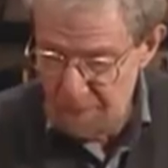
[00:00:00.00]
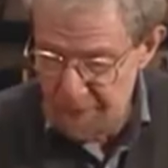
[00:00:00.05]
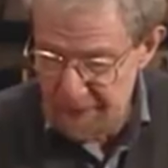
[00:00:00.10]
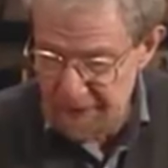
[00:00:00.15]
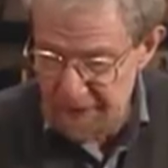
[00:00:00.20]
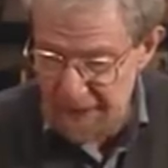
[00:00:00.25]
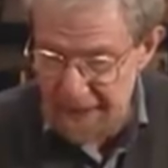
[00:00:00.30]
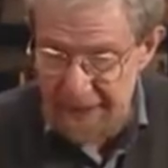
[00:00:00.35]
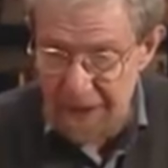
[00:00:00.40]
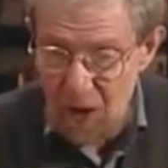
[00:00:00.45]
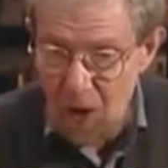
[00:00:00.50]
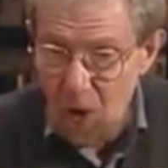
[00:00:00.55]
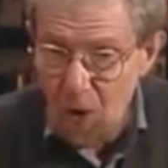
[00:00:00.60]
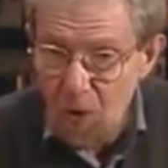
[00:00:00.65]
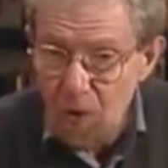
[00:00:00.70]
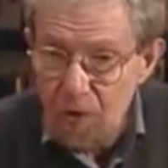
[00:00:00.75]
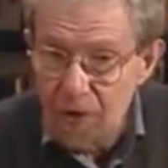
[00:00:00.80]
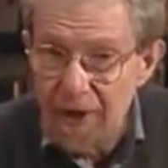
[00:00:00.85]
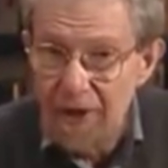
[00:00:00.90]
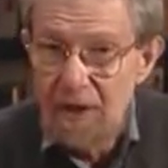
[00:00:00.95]
be a
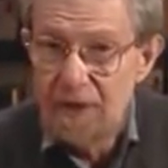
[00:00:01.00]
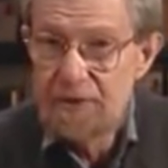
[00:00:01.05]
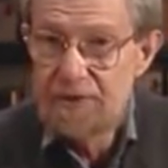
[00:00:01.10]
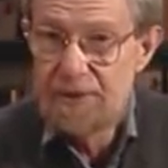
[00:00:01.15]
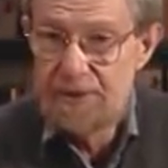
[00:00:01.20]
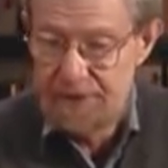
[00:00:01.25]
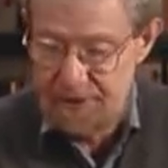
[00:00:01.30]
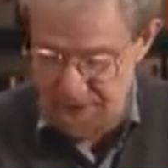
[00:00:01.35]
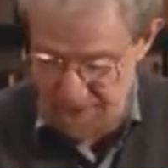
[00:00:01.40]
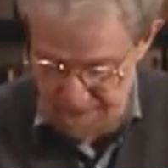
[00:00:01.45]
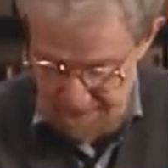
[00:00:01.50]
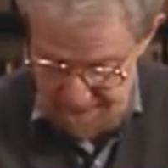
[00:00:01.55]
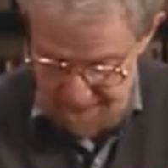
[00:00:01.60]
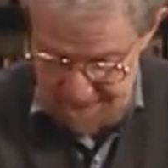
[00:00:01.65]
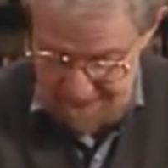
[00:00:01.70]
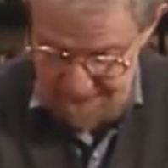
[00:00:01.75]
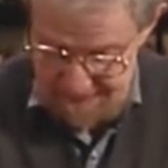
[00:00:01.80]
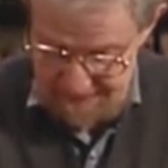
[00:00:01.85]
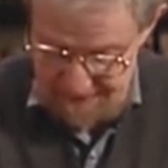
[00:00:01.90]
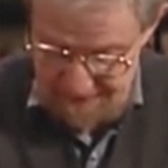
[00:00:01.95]
hold down system
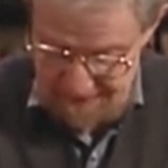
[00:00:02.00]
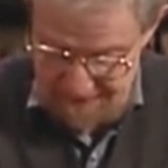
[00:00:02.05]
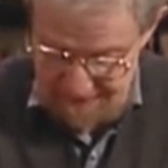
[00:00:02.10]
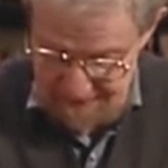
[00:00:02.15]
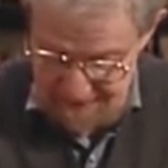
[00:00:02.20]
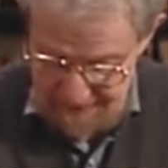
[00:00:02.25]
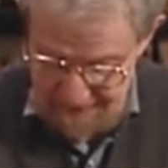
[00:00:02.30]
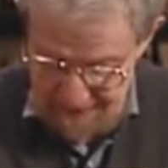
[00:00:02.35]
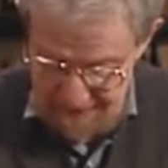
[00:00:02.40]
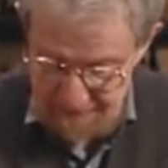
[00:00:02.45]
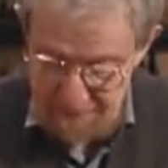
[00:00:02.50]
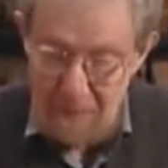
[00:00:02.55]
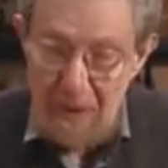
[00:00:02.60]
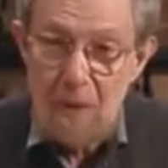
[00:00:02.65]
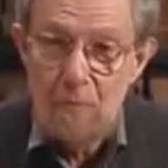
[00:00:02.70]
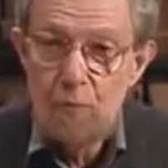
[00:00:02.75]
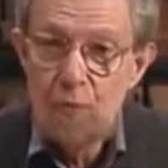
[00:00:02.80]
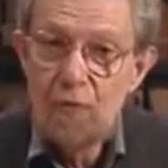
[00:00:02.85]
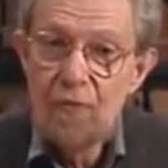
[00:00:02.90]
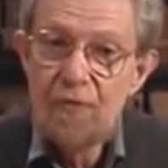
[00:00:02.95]
and
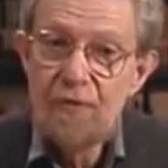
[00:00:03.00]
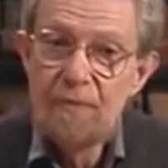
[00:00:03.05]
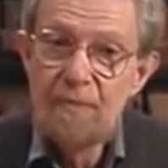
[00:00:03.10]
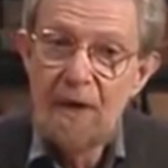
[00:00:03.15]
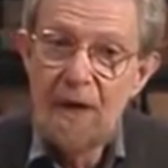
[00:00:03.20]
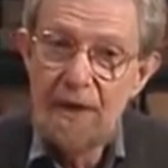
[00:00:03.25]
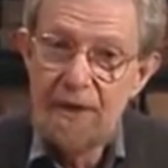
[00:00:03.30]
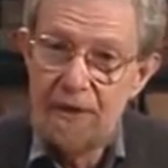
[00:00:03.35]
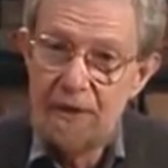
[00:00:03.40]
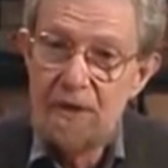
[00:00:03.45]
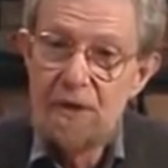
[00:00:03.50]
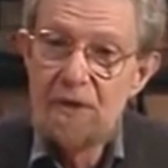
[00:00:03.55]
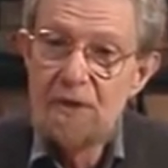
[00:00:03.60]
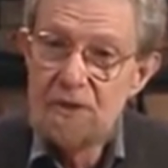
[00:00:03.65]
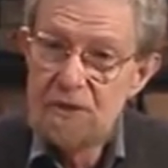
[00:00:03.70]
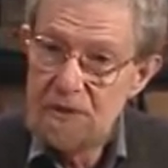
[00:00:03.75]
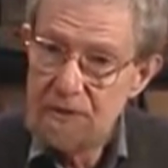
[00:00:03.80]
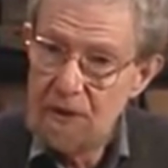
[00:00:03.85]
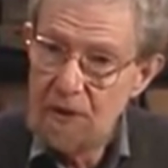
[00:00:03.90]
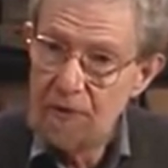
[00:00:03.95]
move the body
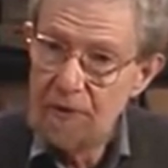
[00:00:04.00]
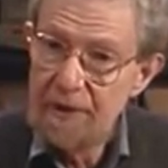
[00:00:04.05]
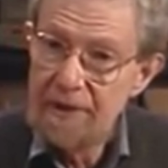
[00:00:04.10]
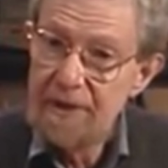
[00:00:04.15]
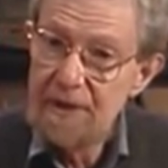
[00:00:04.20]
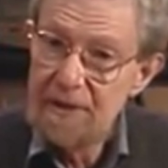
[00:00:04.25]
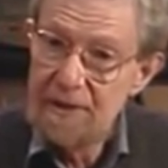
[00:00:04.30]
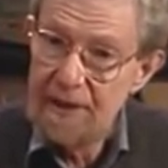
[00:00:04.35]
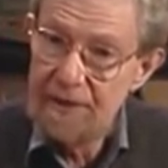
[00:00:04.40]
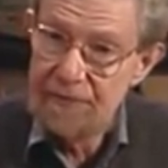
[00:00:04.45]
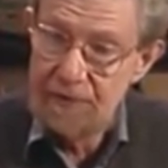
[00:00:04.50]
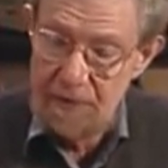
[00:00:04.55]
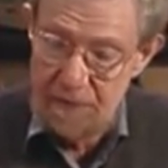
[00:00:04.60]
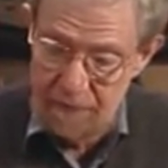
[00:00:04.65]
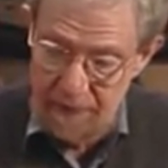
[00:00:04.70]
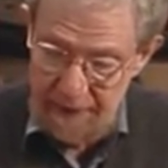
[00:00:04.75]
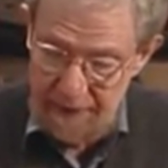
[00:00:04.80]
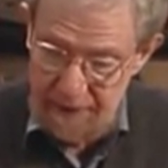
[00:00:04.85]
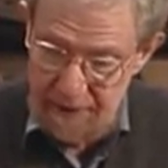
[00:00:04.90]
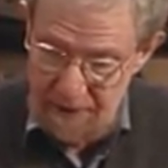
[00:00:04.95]
slowly, left and
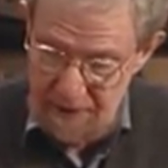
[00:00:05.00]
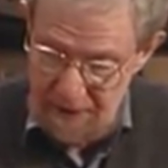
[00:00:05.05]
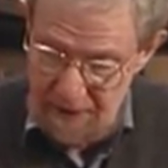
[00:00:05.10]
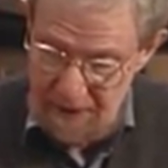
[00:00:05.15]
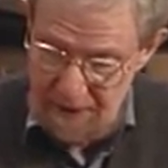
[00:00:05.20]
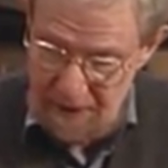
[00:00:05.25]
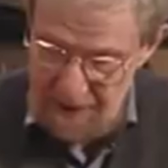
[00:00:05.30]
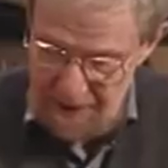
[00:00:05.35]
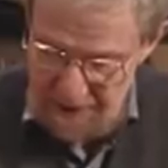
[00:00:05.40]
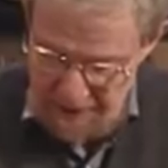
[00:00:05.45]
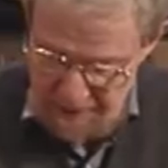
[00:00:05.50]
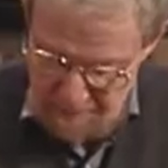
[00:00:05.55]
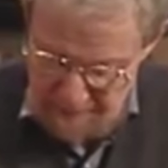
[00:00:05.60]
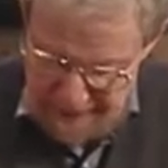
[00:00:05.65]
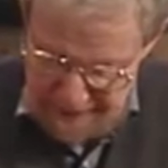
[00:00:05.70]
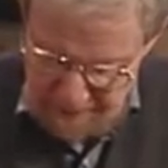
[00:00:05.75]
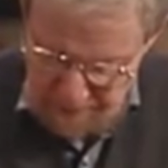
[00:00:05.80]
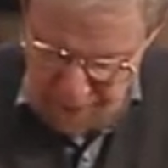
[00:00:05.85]
right. The main